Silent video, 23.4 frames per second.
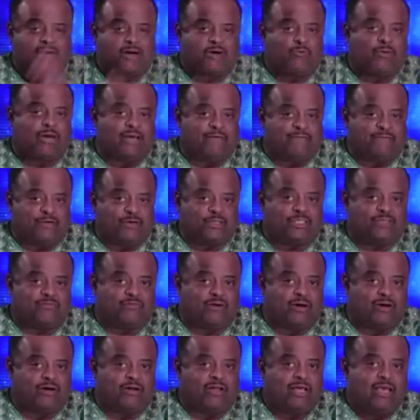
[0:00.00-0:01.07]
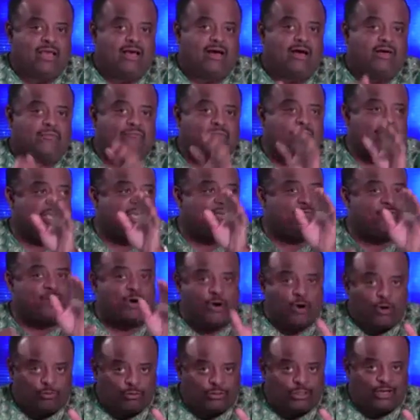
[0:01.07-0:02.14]
Gwen, first of all, thank you for
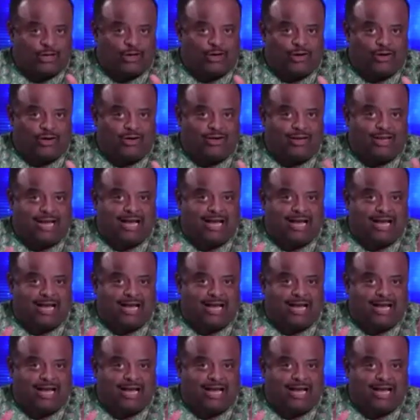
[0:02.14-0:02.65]
holding on.